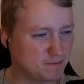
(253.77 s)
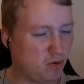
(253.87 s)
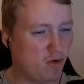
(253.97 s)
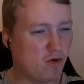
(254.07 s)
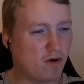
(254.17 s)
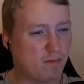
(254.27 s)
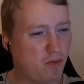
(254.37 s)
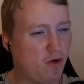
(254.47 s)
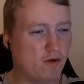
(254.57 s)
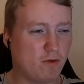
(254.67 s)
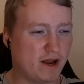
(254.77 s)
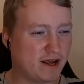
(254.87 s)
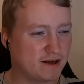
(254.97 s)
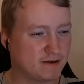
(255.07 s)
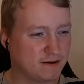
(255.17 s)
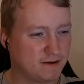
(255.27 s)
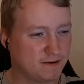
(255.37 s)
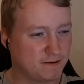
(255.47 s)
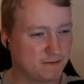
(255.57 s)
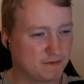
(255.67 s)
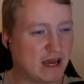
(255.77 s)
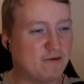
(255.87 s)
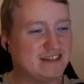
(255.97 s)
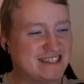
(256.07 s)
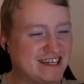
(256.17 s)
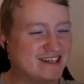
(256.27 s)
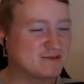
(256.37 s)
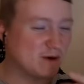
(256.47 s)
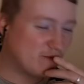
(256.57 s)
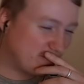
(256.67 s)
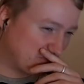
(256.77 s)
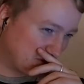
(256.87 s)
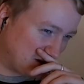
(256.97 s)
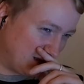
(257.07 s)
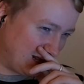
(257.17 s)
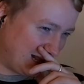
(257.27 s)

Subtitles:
Poor, poor wedding. Yeah, we've seen this one before.